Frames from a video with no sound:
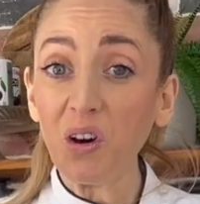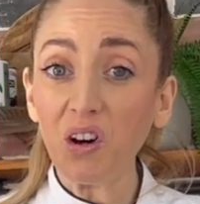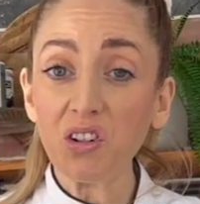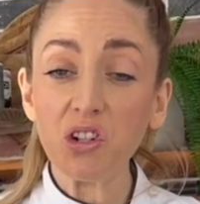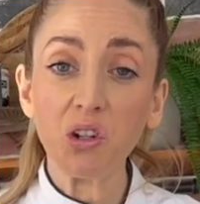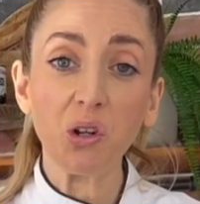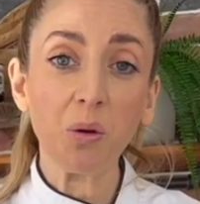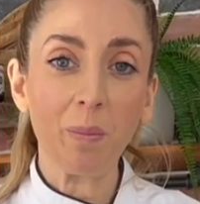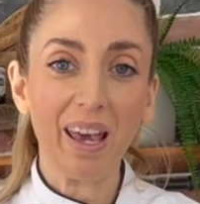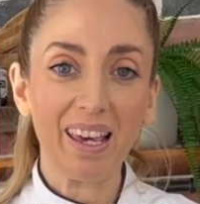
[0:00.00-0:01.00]
on to
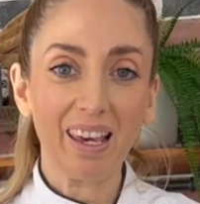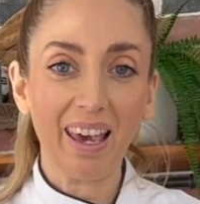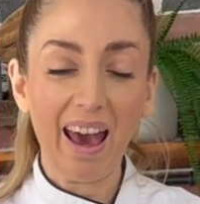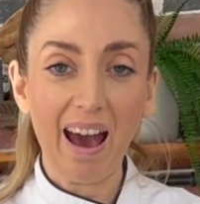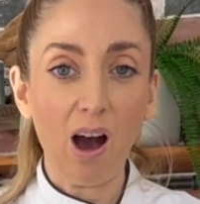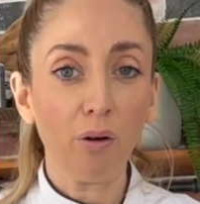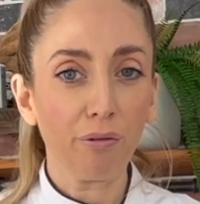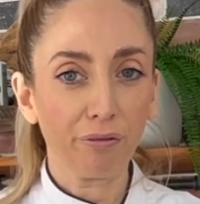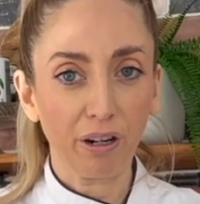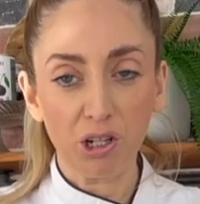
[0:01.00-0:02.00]
making our
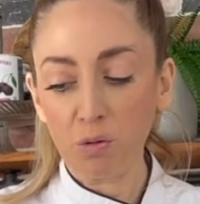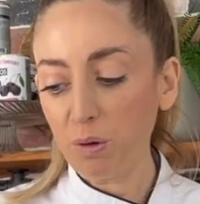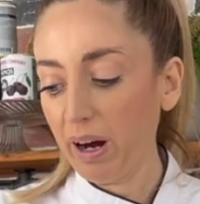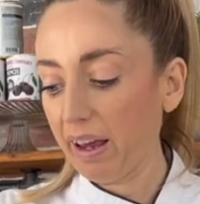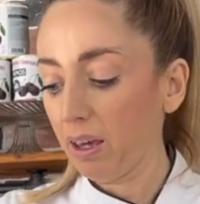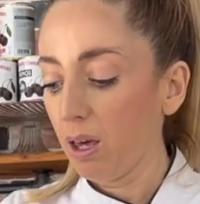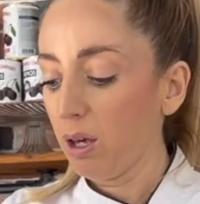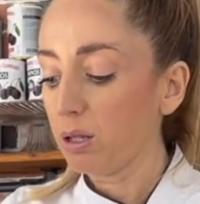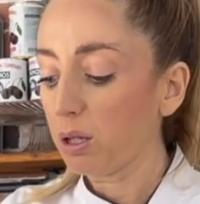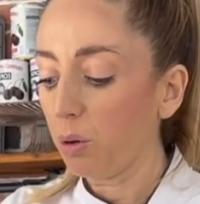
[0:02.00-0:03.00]
French meringue.
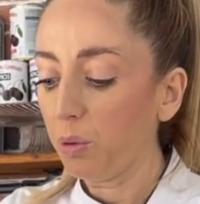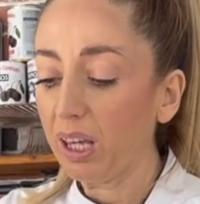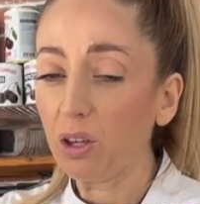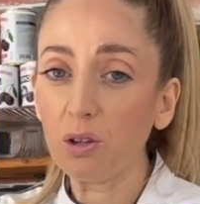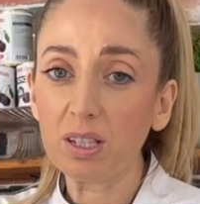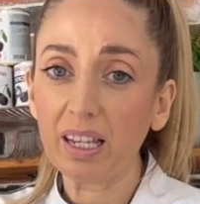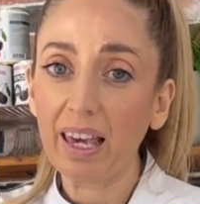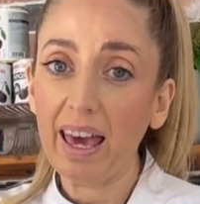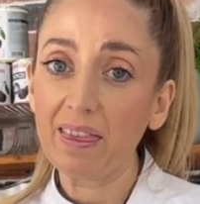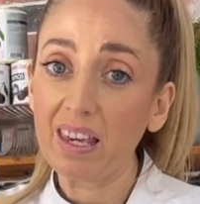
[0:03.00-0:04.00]
So we're
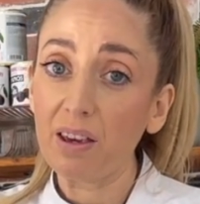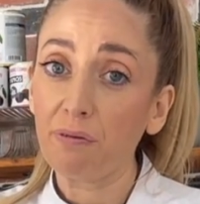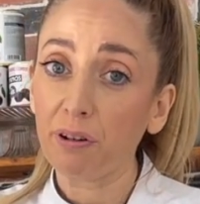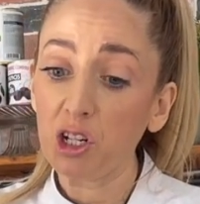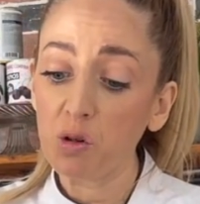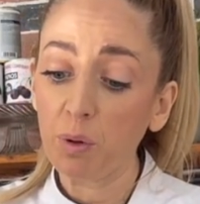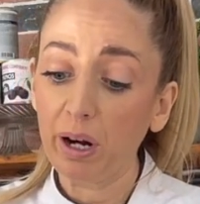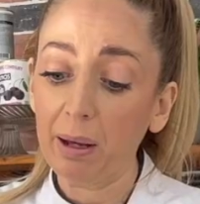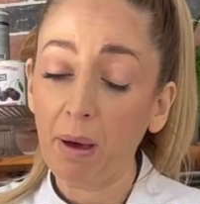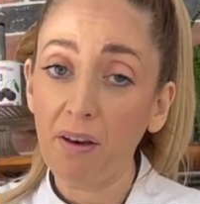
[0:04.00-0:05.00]
using the French
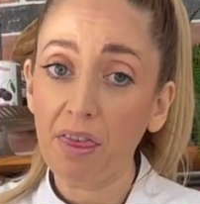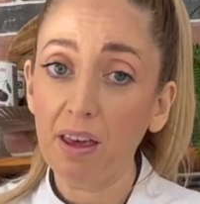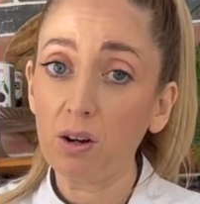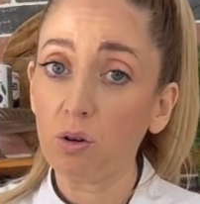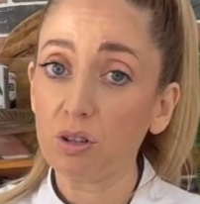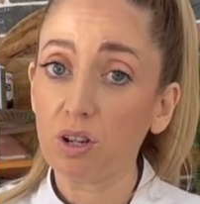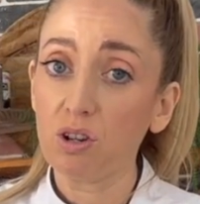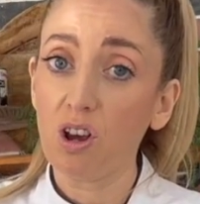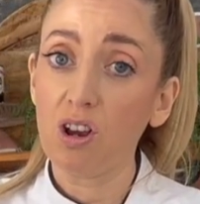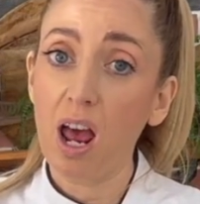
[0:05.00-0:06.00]
meringue method, also
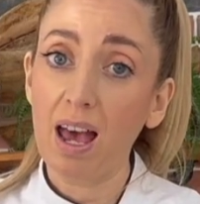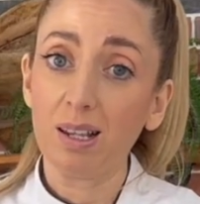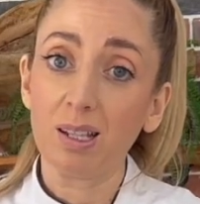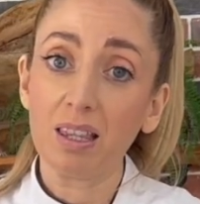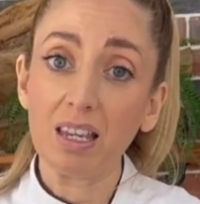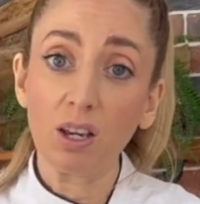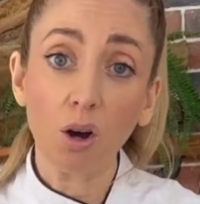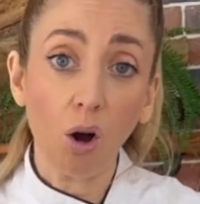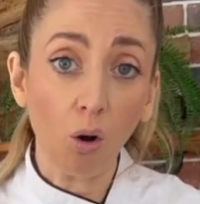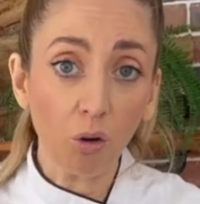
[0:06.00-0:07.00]
known as the
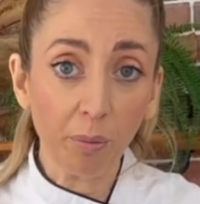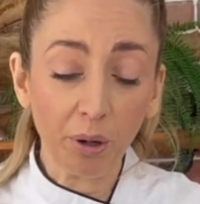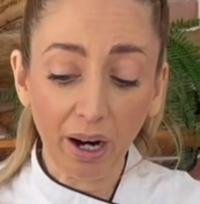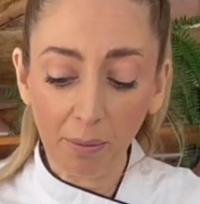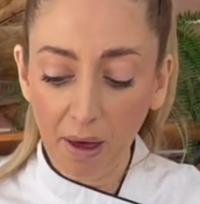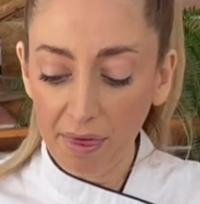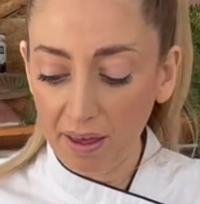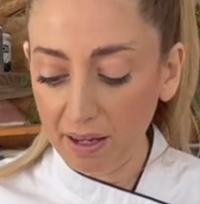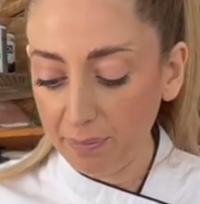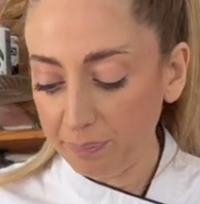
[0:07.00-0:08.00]
cold meringue
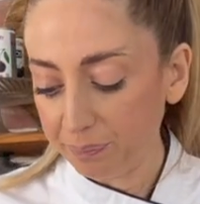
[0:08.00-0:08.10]
method.